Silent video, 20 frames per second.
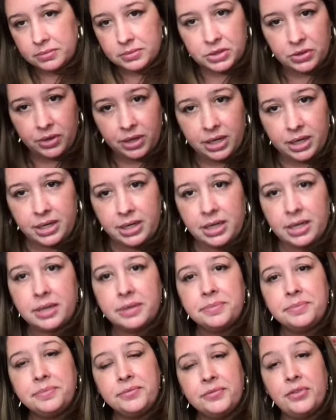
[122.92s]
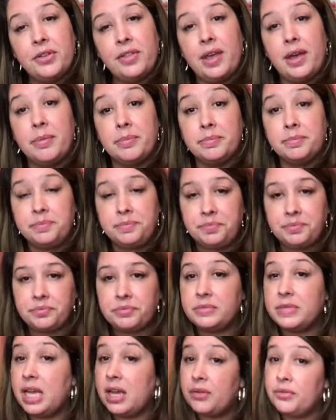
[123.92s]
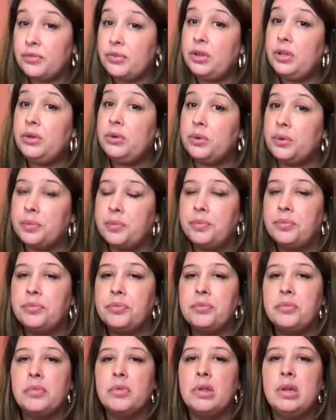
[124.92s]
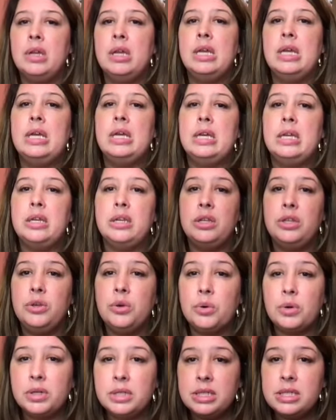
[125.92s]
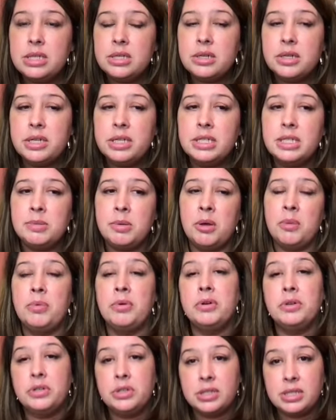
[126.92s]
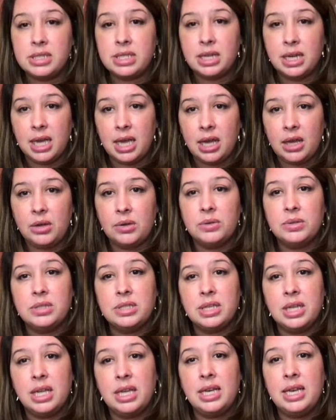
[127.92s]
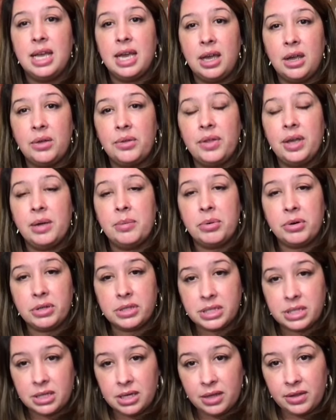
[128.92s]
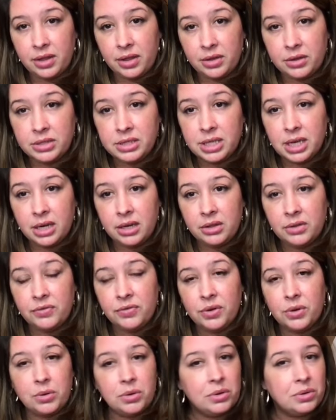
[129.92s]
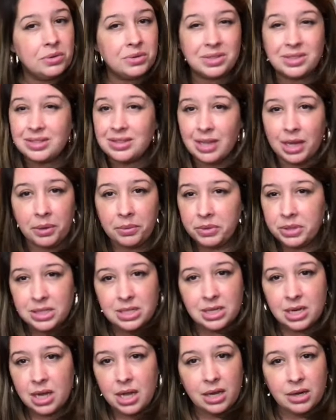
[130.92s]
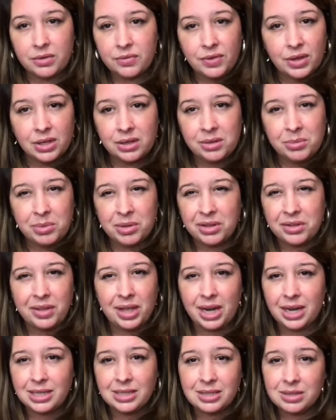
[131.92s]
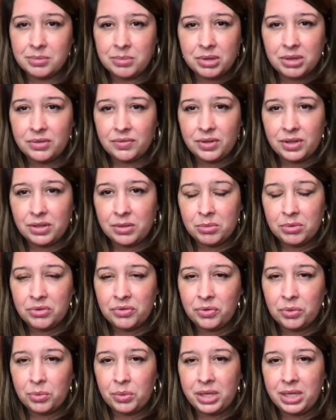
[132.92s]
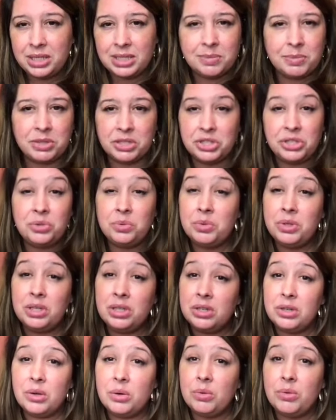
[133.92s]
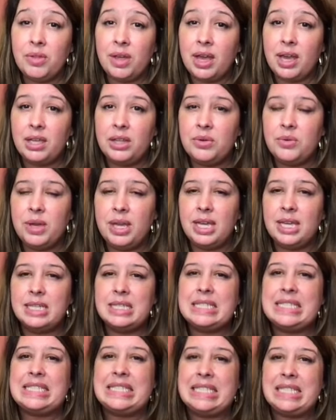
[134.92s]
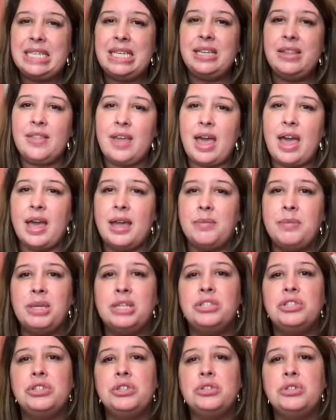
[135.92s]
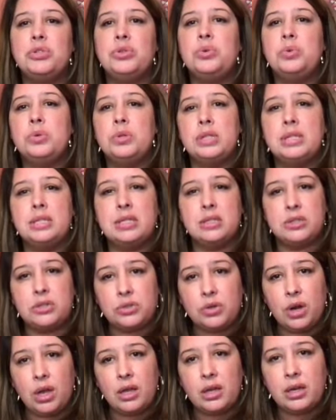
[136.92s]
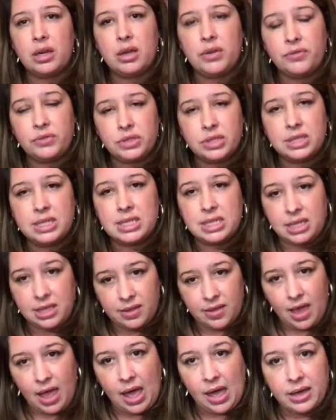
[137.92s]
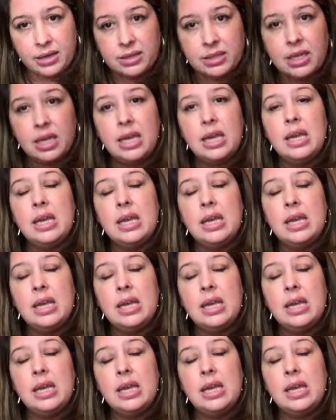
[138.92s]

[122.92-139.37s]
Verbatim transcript: It's a great idea for them, not for you. You're serious about purchasing a house, and now that person on the other side of the phone goes, That one's not available. That hasn't been available for weeks, but you wouldn't know that. You can't see that because your tool isn't strong enough to see that.